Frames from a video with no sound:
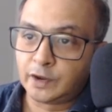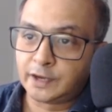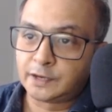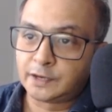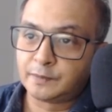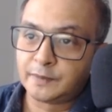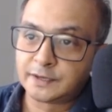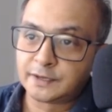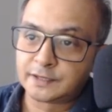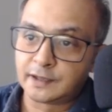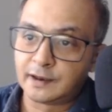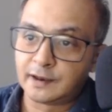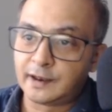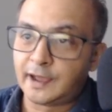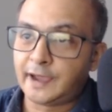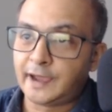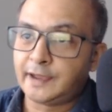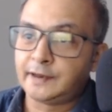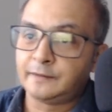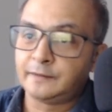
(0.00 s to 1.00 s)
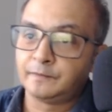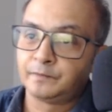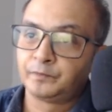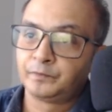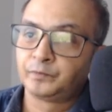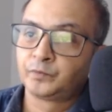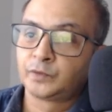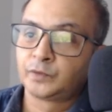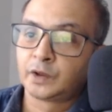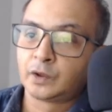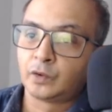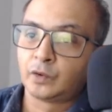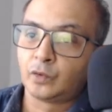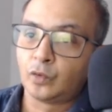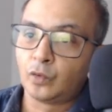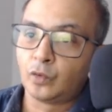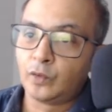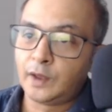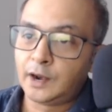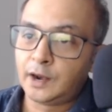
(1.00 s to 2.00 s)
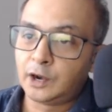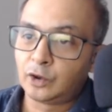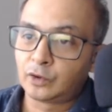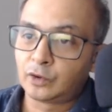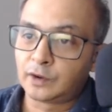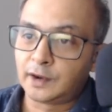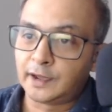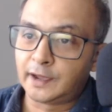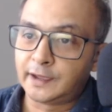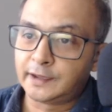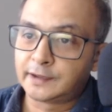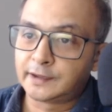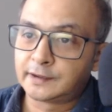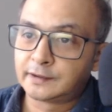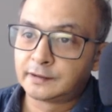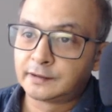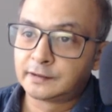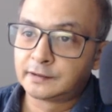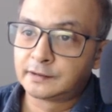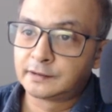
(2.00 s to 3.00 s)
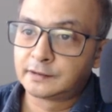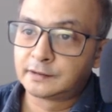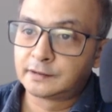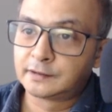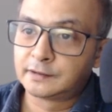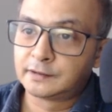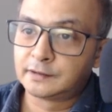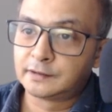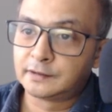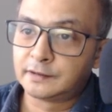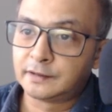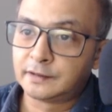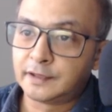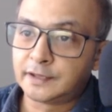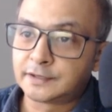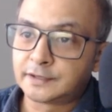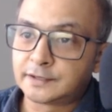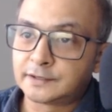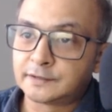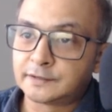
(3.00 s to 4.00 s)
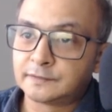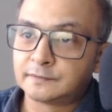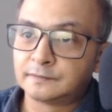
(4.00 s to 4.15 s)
It means the line will look like this.